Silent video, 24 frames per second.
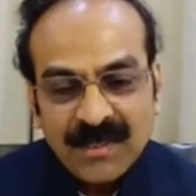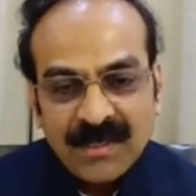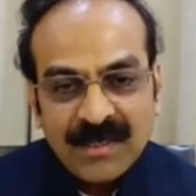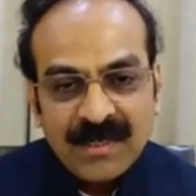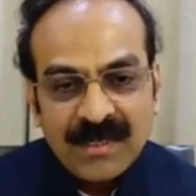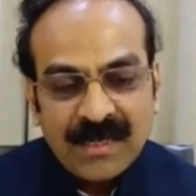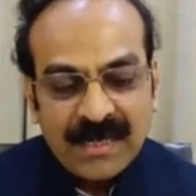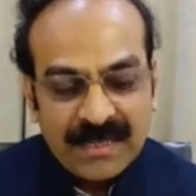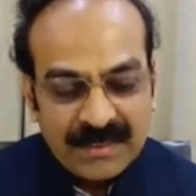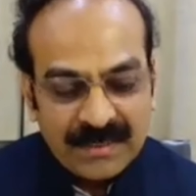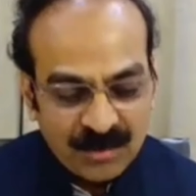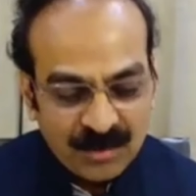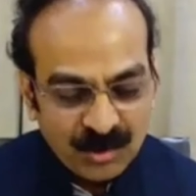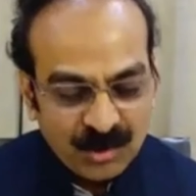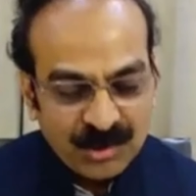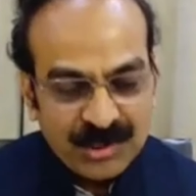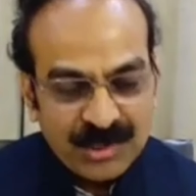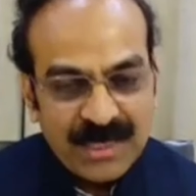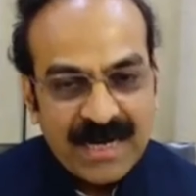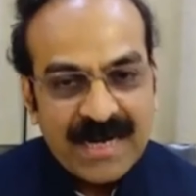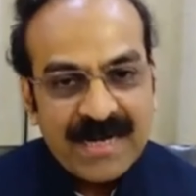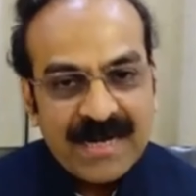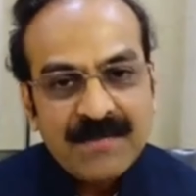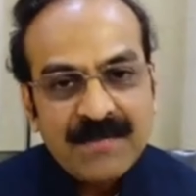and those
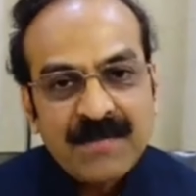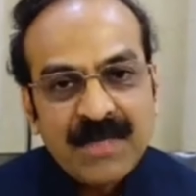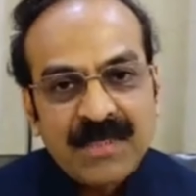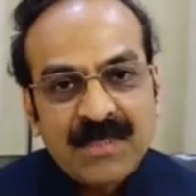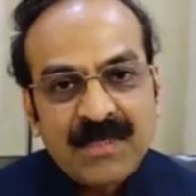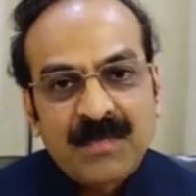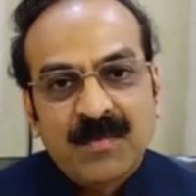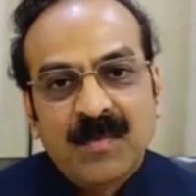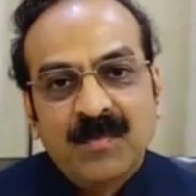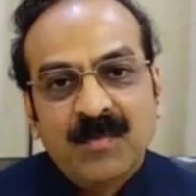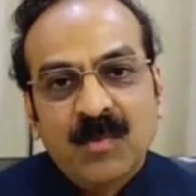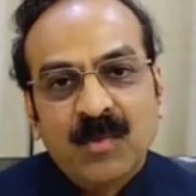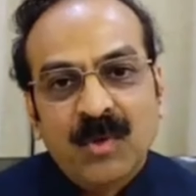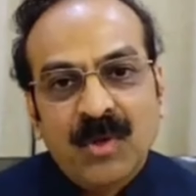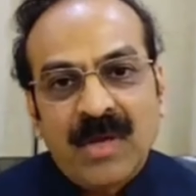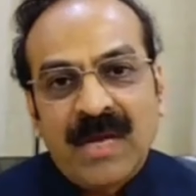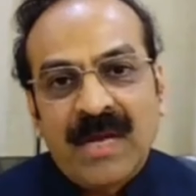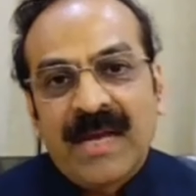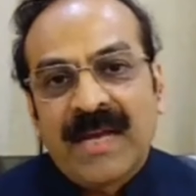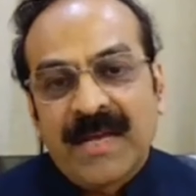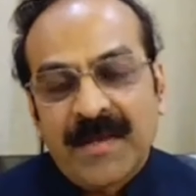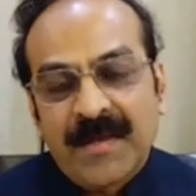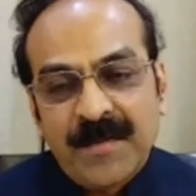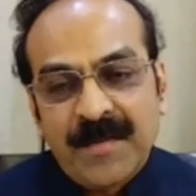had a much more higher
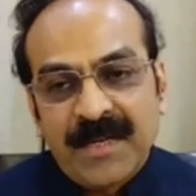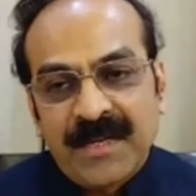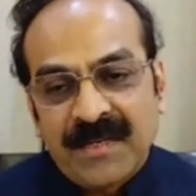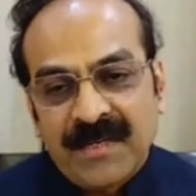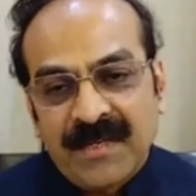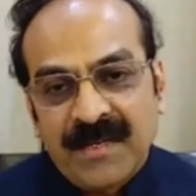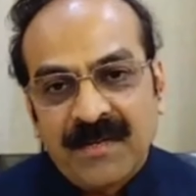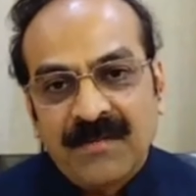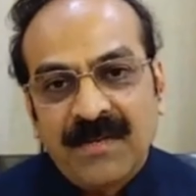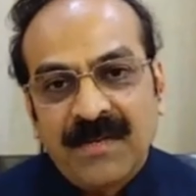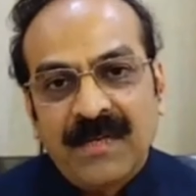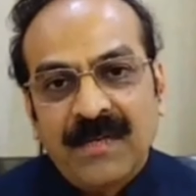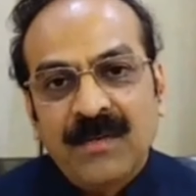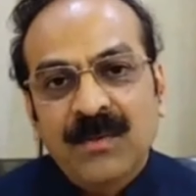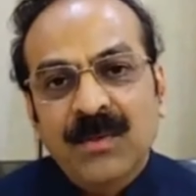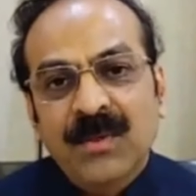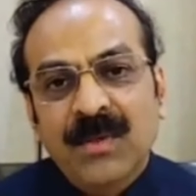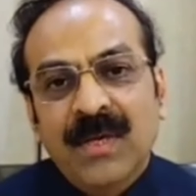material value